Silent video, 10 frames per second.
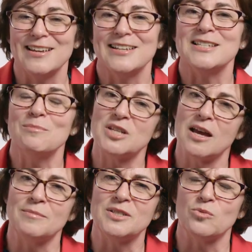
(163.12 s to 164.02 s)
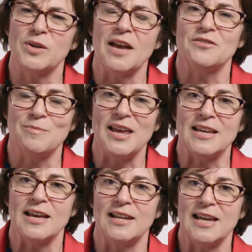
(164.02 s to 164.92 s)
Sometimes we have to
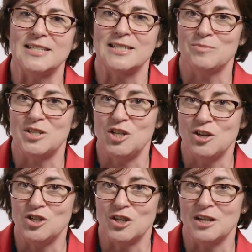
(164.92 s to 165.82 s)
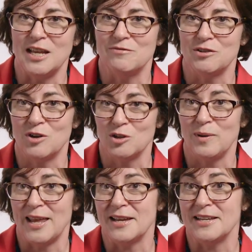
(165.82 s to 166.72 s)
make a late substitution if a role
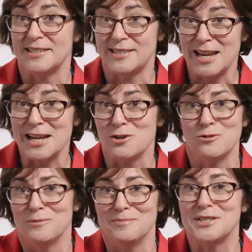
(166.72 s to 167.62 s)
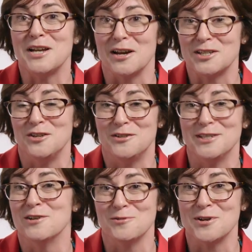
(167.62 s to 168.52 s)
player is sick or stuck due to
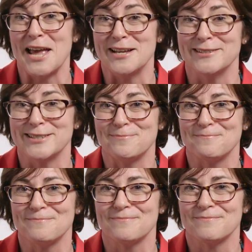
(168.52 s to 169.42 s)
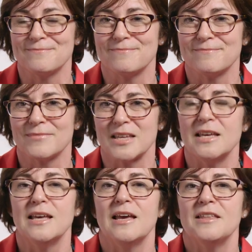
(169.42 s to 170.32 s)
snow or gales.
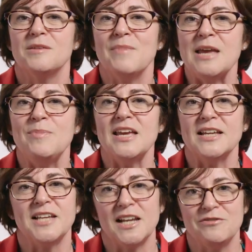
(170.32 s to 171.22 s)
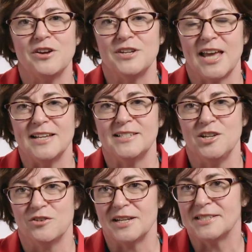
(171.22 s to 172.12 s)
There may be a telephone case in
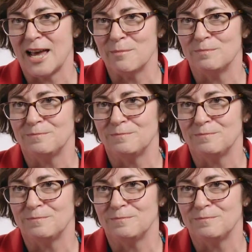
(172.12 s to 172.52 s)
your exam.